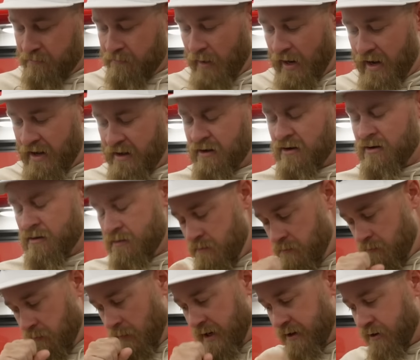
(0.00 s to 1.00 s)
My
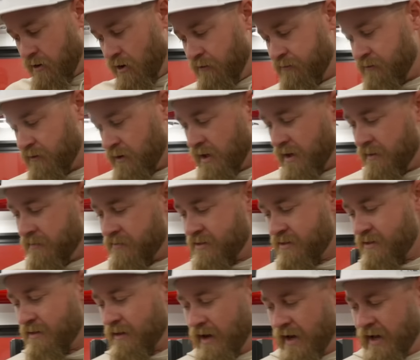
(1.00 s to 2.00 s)
my golf
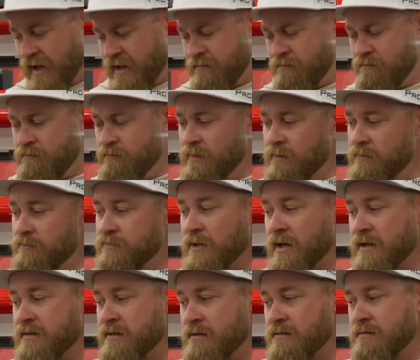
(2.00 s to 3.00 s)
clubs. I
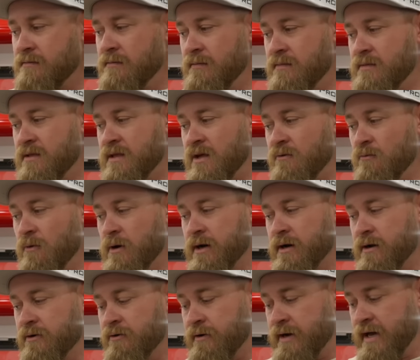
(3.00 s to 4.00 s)
play the T100
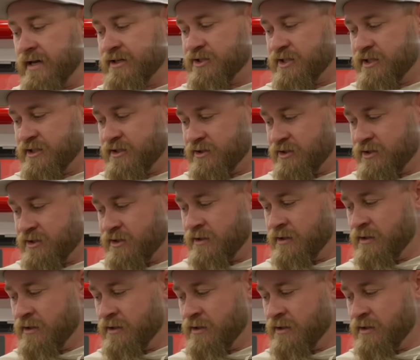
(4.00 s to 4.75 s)
100s